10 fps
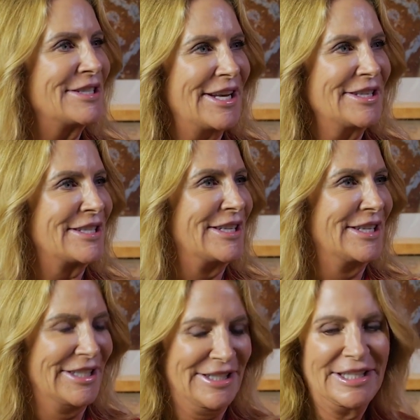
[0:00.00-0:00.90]
it,
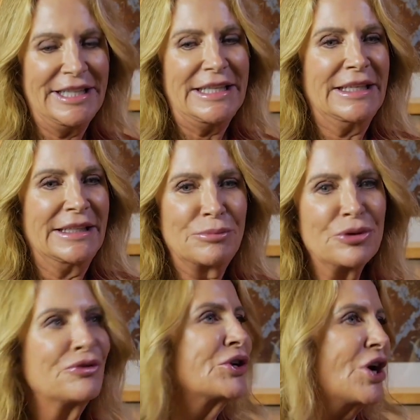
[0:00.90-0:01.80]
test it.
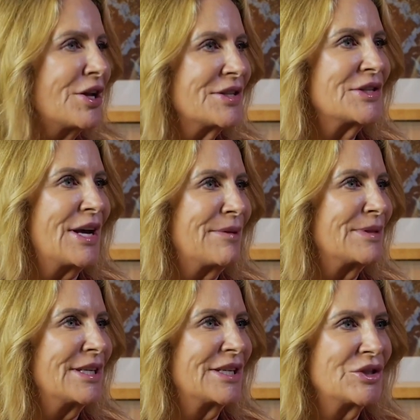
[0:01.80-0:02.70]
Proof of
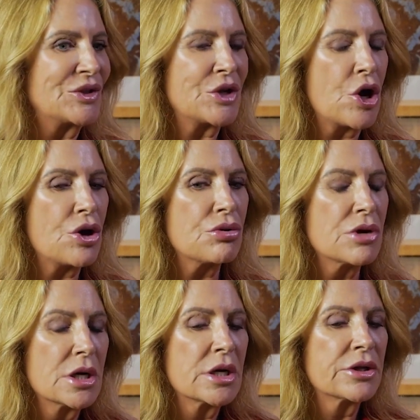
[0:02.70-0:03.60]
concept. And
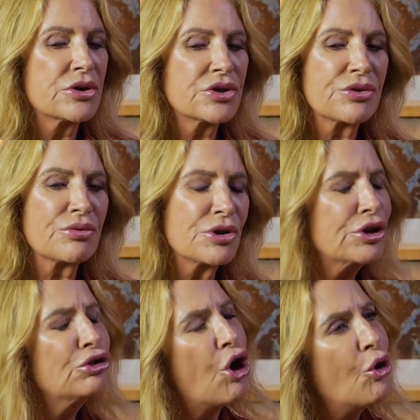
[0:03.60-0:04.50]
so there's a
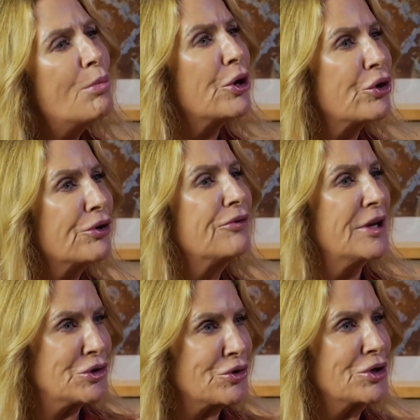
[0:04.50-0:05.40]
really low barrier of
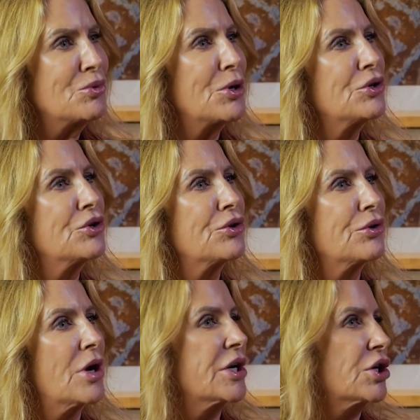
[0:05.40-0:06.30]
entry when
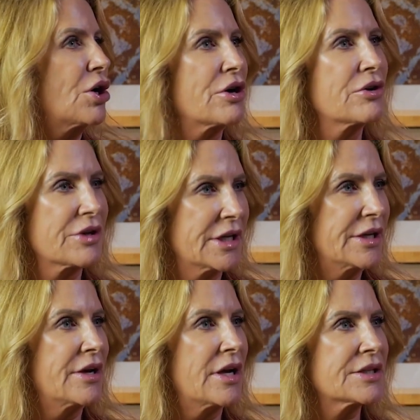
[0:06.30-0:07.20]
you're on a cart or a
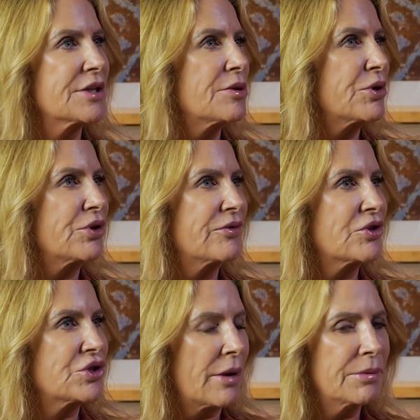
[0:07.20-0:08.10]
kiosk in the middle of
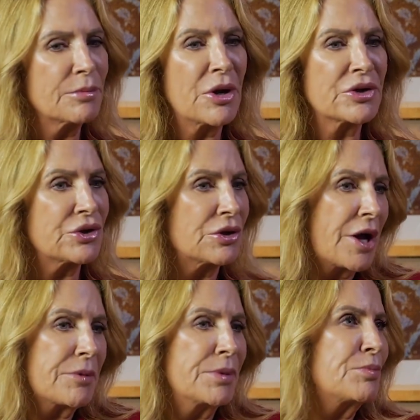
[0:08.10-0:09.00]
the shopping mall. So a
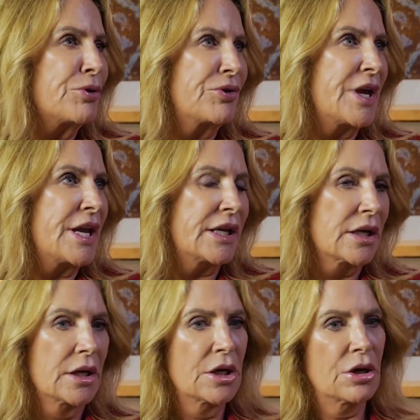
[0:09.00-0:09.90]
lot of people
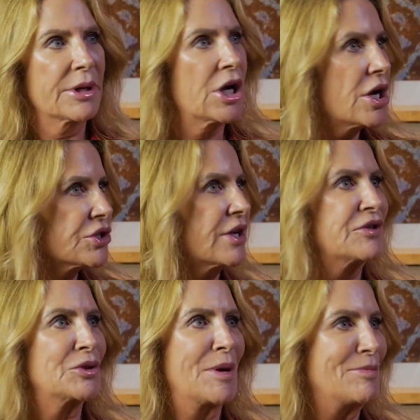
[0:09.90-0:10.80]
think, oh my gosh, I
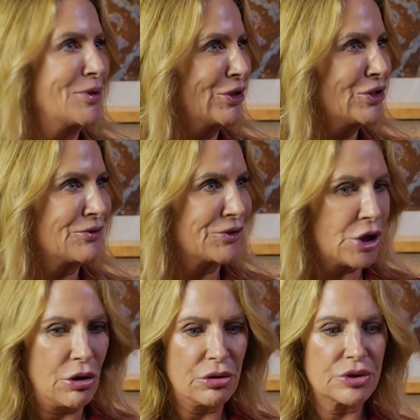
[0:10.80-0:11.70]
have to spend millions of
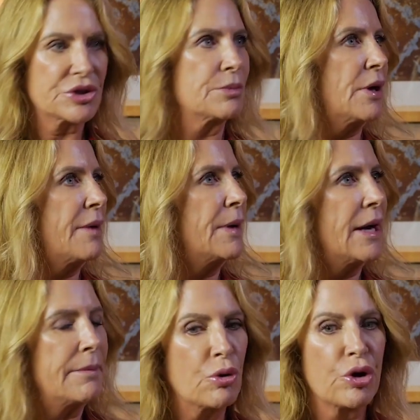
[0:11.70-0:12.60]
dollars to pop
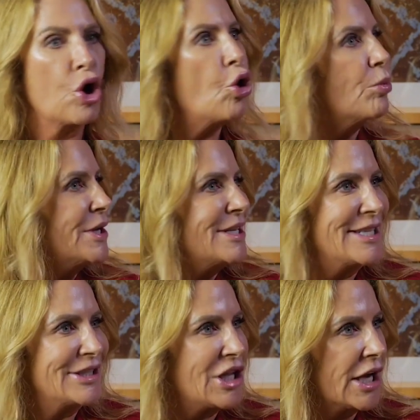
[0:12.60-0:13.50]
up or to open an
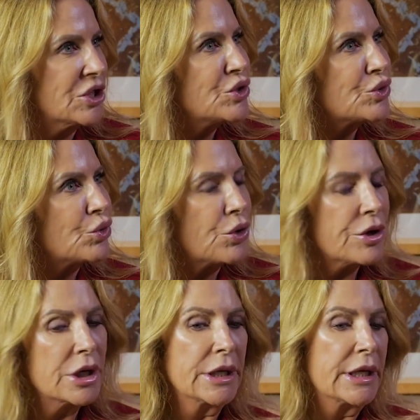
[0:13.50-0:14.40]
inline store.